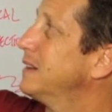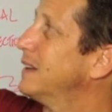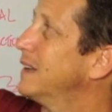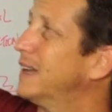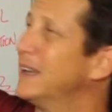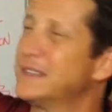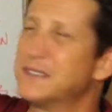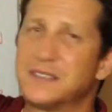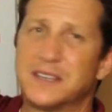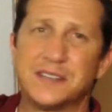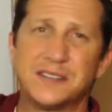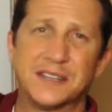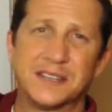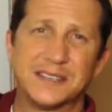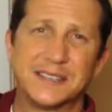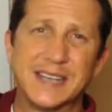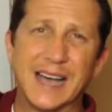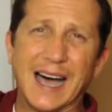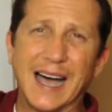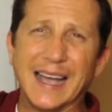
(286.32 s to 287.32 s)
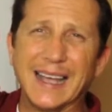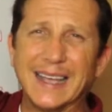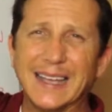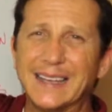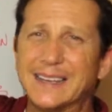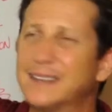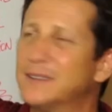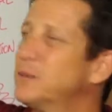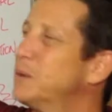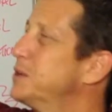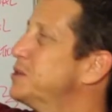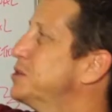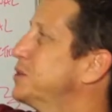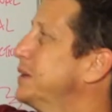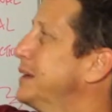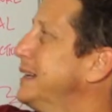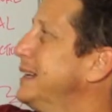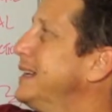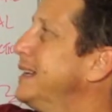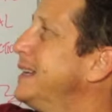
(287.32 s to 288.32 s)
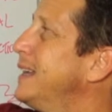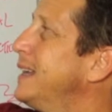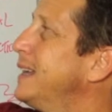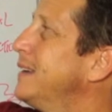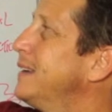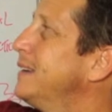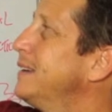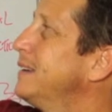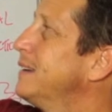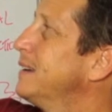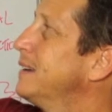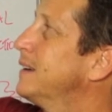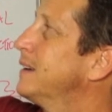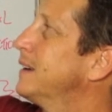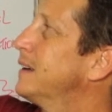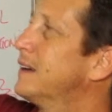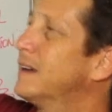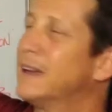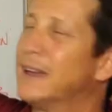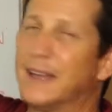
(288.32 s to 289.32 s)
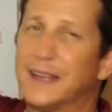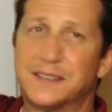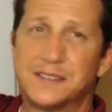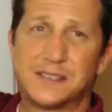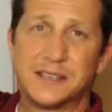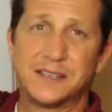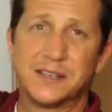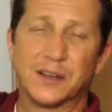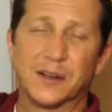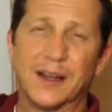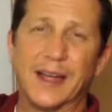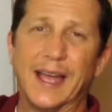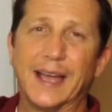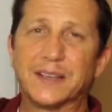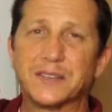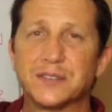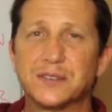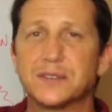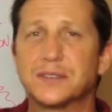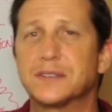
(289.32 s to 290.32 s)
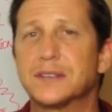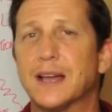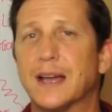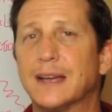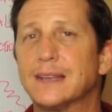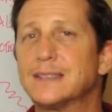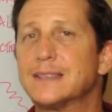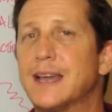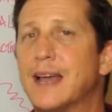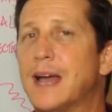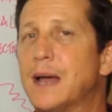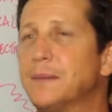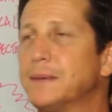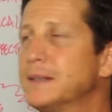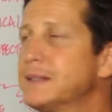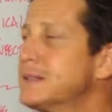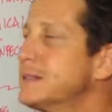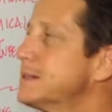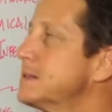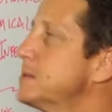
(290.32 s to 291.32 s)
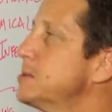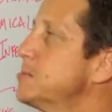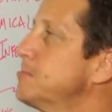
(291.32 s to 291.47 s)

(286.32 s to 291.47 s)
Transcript: it's in the diet, what you're eating, it's in your exercise habits,